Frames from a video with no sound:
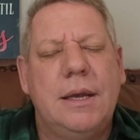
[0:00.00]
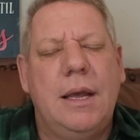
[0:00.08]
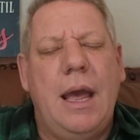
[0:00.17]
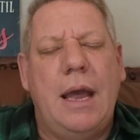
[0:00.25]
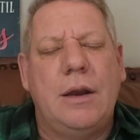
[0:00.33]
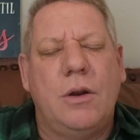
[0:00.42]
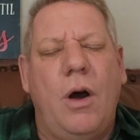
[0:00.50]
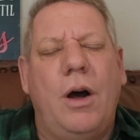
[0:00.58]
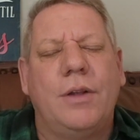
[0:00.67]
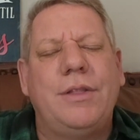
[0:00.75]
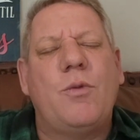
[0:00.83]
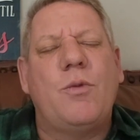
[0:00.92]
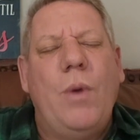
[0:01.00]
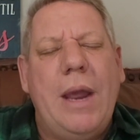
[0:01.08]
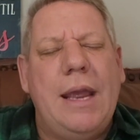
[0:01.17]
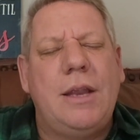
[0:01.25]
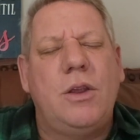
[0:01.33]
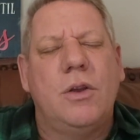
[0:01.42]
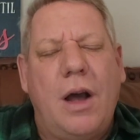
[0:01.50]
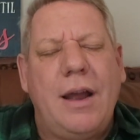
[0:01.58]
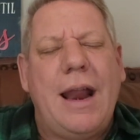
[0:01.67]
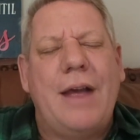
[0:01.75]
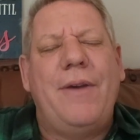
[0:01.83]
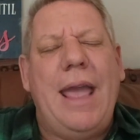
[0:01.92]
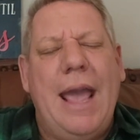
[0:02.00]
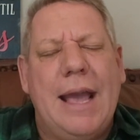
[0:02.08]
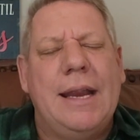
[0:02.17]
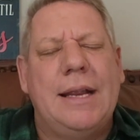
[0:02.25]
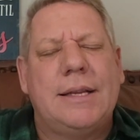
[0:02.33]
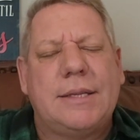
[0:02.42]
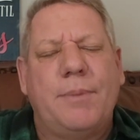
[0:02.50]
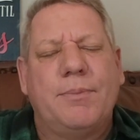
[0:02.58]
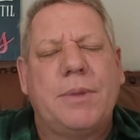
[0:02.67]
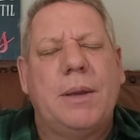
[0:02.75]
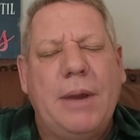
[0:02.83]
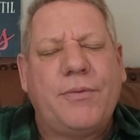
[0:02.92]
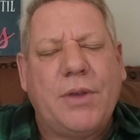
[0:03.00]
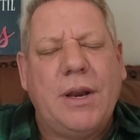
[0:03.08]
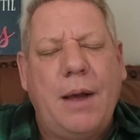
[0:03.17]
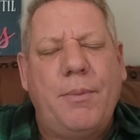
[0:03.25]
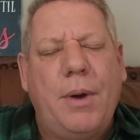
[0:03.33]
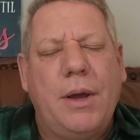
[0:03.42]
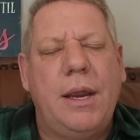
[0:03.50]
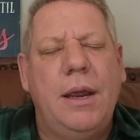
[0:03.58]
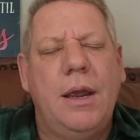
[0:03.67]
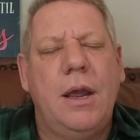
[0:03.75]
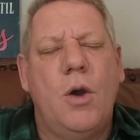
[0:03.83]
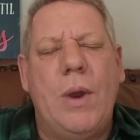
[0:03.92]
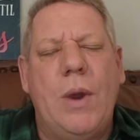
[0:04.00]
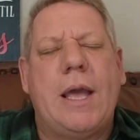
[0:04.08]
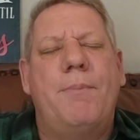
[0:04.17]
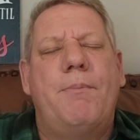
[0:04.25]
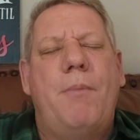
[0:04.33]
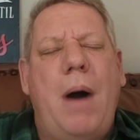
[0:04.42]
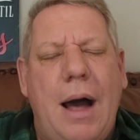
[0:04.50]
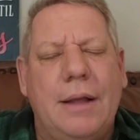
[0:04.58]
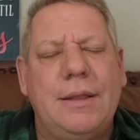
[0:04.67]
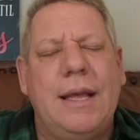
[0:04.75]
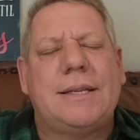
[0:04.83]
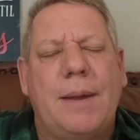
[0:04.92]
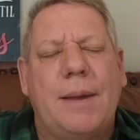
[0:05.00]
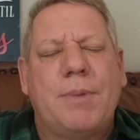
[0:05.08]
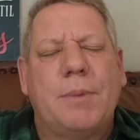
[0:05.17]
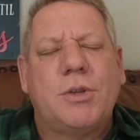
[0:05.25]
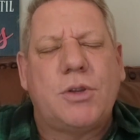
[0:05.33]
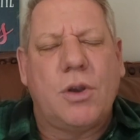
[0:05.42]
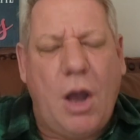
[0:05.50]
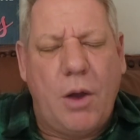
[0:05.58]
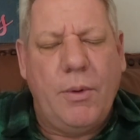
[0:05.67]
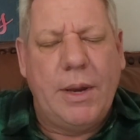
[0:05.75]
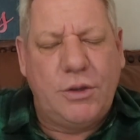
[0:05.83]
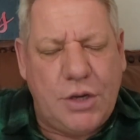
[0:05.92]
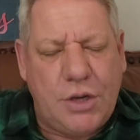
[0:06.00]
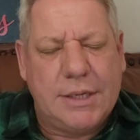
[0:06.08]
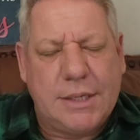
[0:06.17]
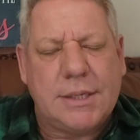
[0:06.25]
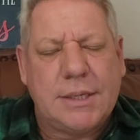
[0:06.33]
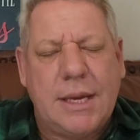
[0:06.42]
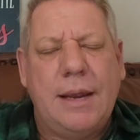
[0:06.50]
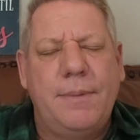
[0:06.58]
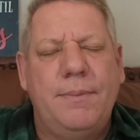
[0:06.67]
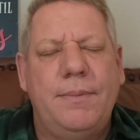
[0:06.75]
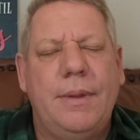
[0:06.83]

And Lord, that we do not have any symptom left in our body. We command these symptoms to go in Jesus' name.